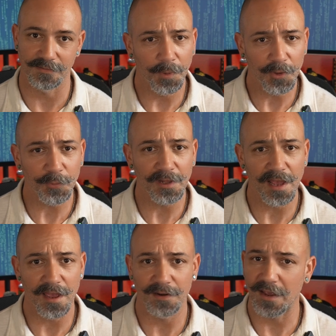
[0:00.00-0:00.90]
Both
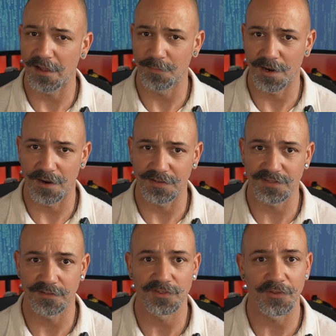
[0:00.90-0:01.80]
rely on
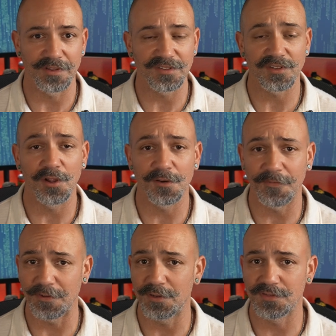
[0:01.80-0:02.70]
Calamares, so the installer
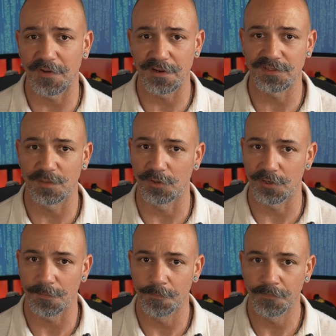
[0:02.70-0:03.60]
feels very similar.